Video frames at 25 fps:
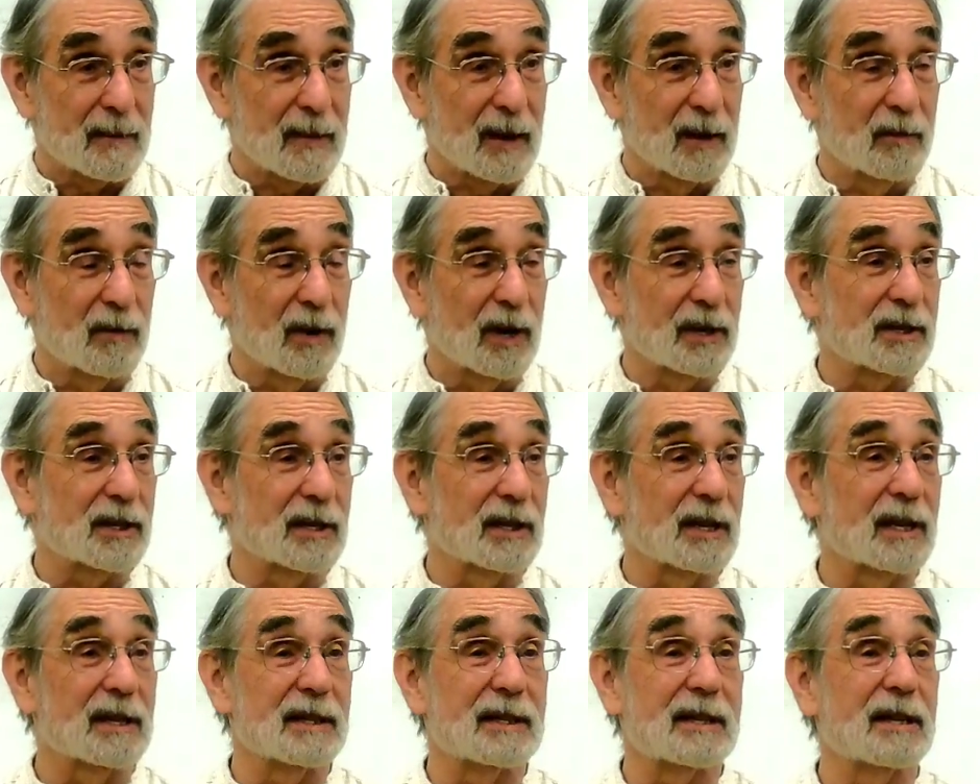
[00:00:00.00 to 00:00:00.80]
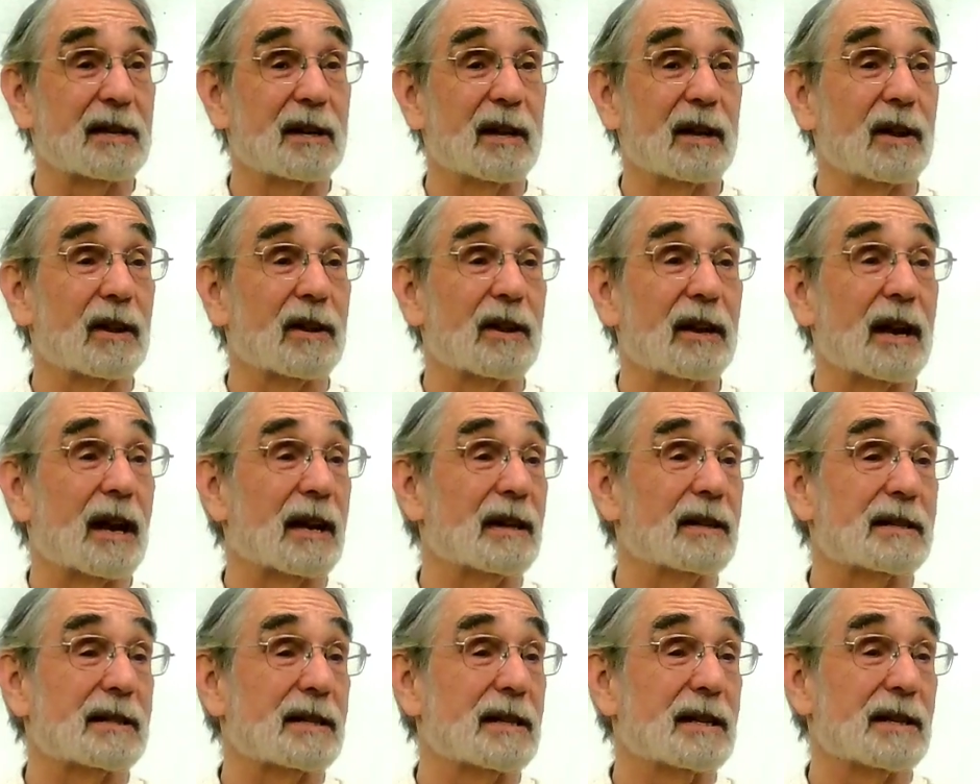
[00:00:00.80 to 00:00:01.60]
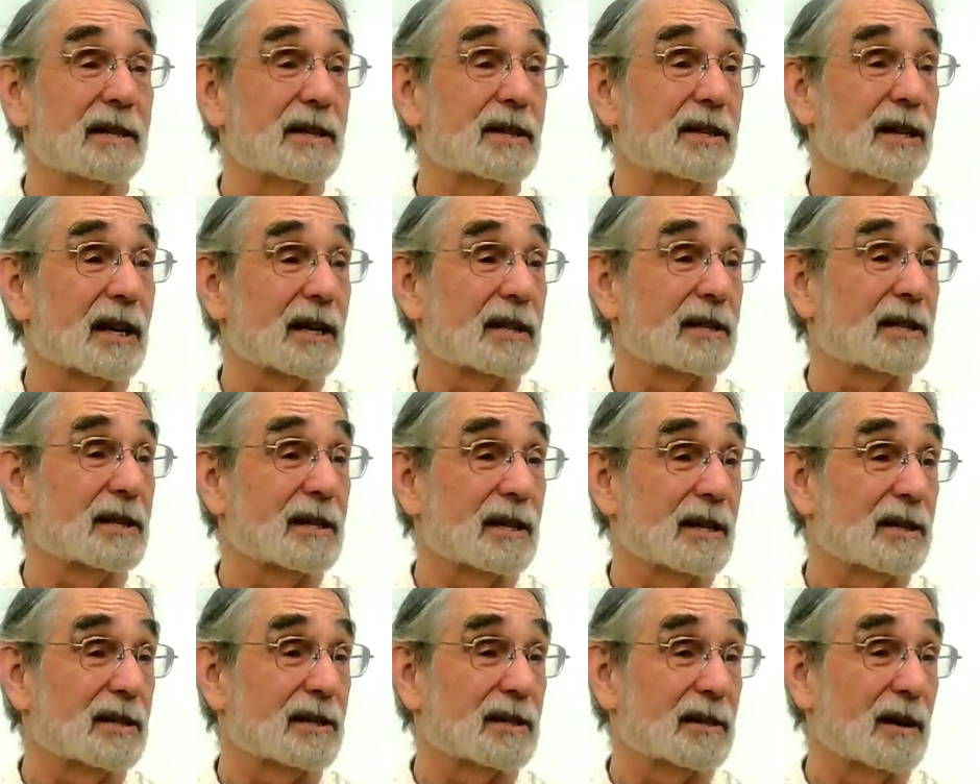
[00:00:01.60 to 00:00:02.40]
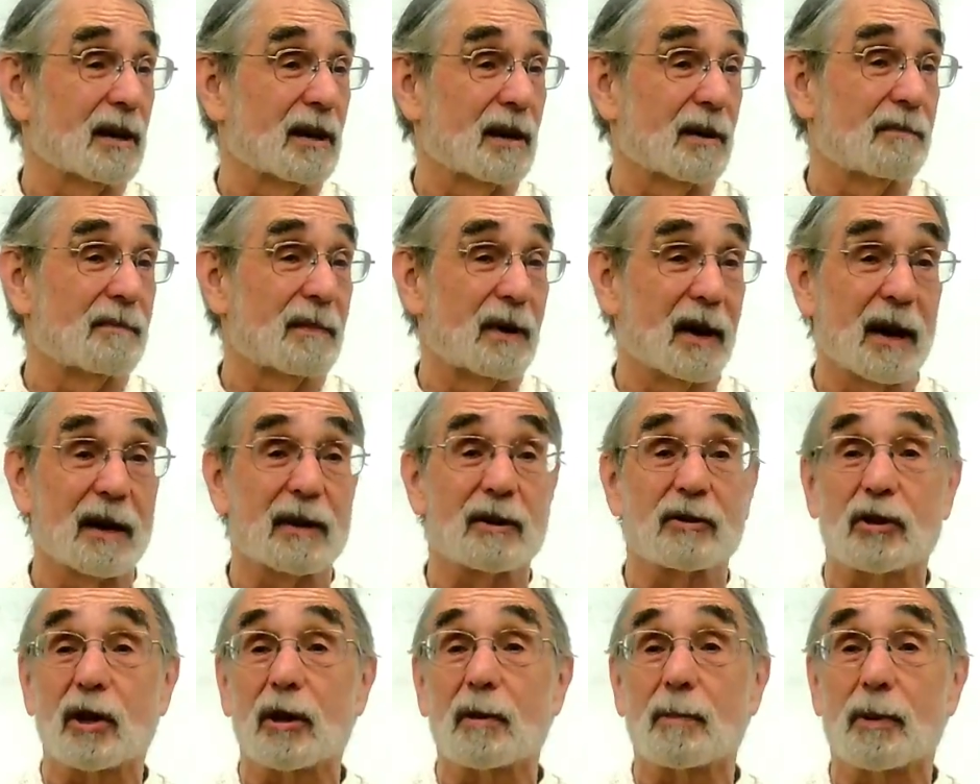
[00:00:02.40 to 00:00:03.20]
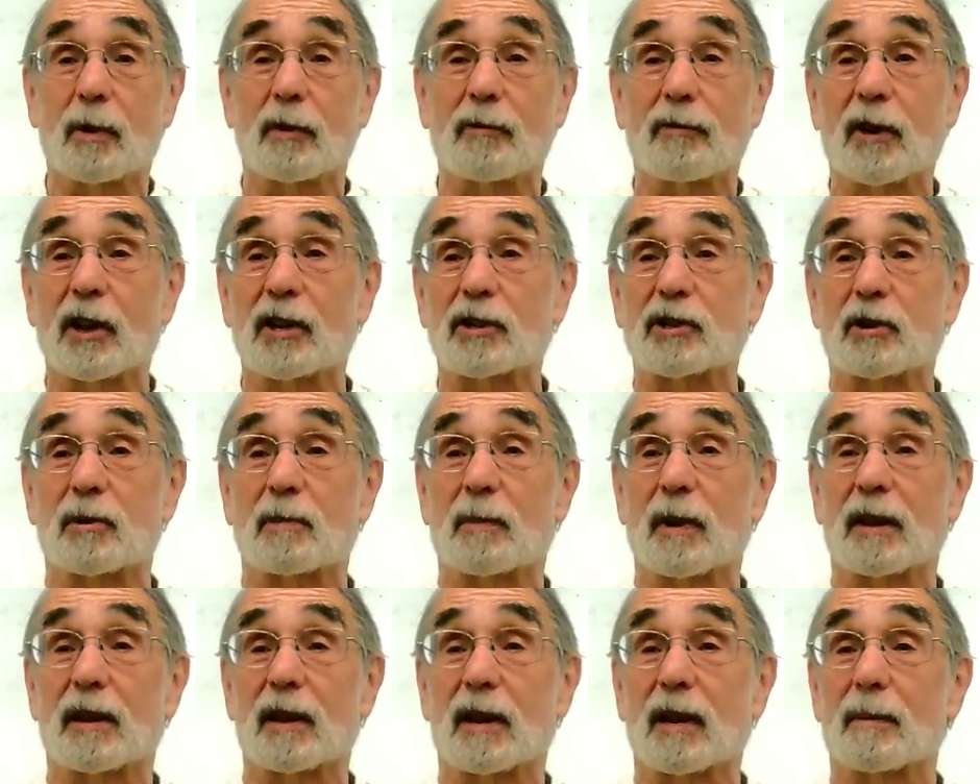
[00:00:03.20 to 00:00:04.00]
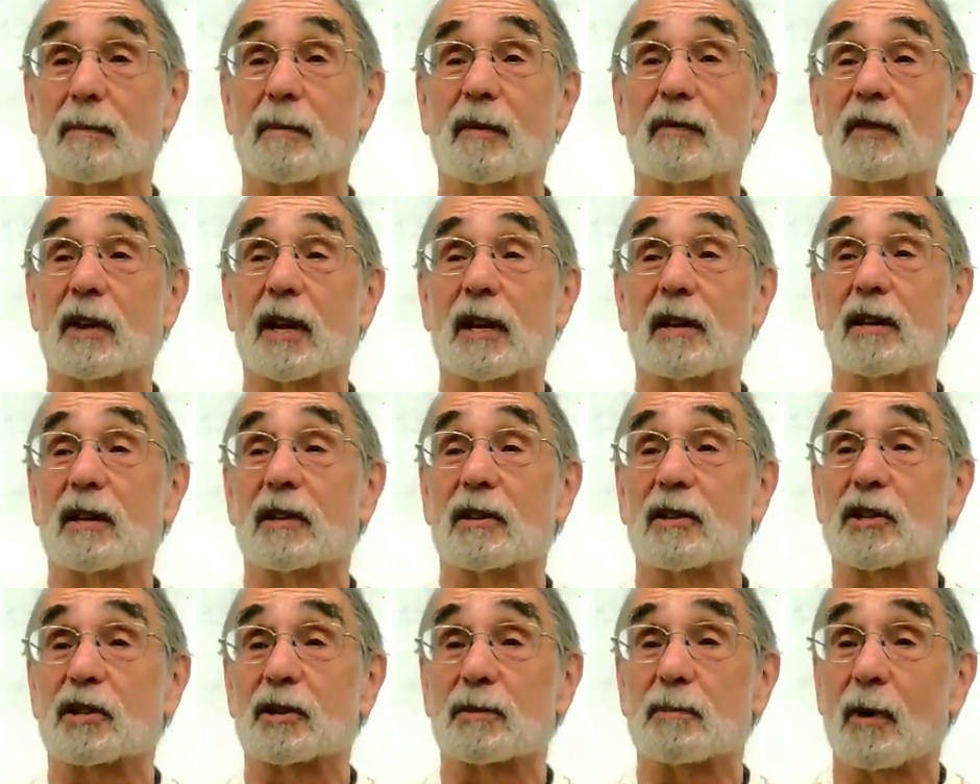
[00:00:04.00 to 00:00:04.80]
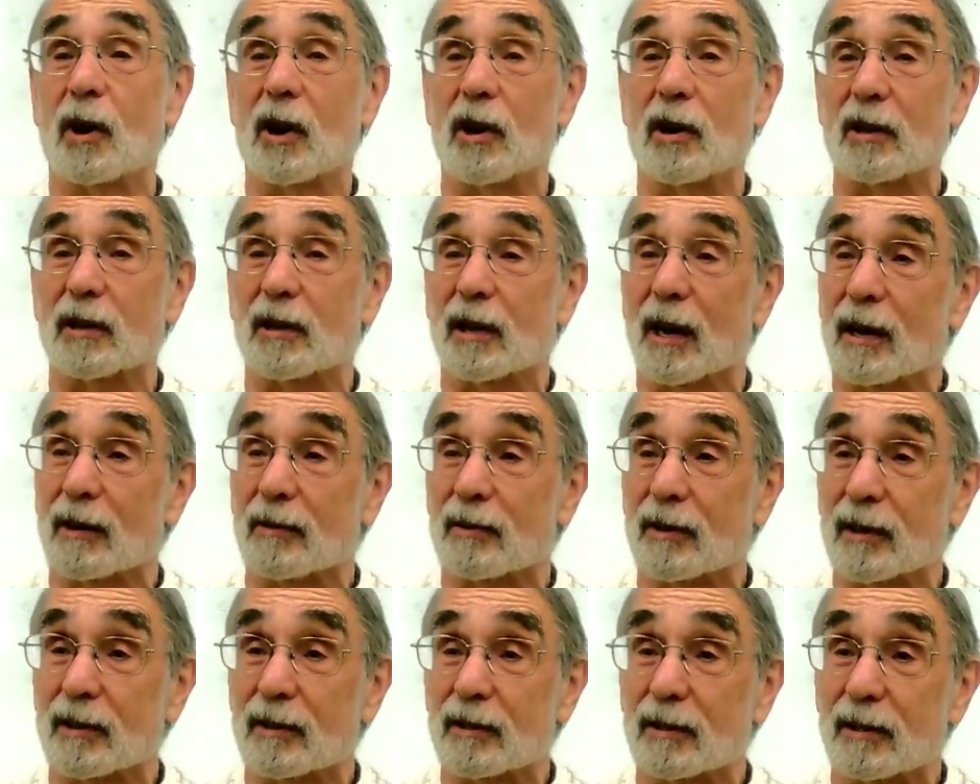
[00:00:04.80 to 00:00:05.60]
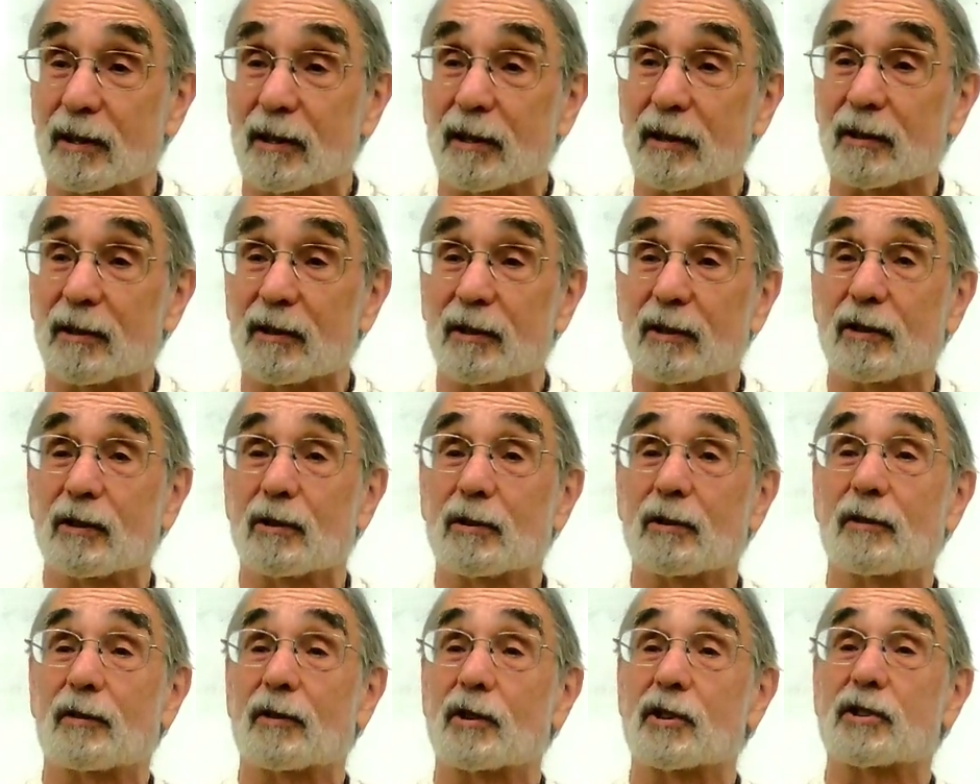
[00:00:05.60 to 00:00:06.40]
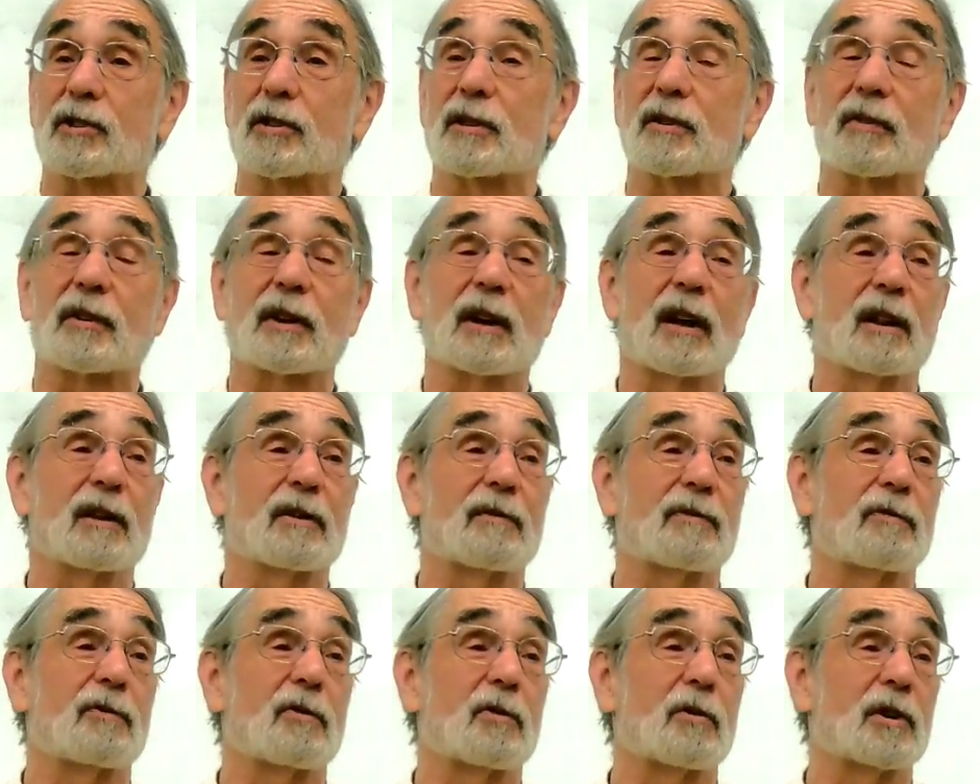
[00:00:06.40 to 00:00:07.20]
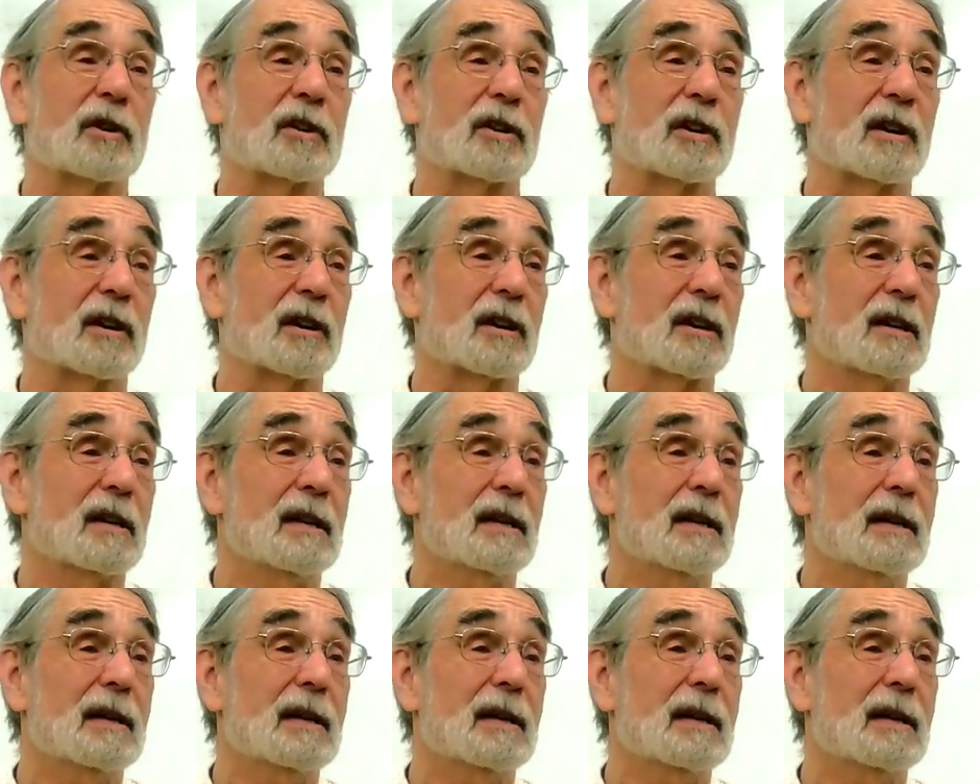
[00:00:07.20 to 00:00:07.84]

It wasn't until the 1960s, actually a professor by the name of Ninian Smart out at the University of California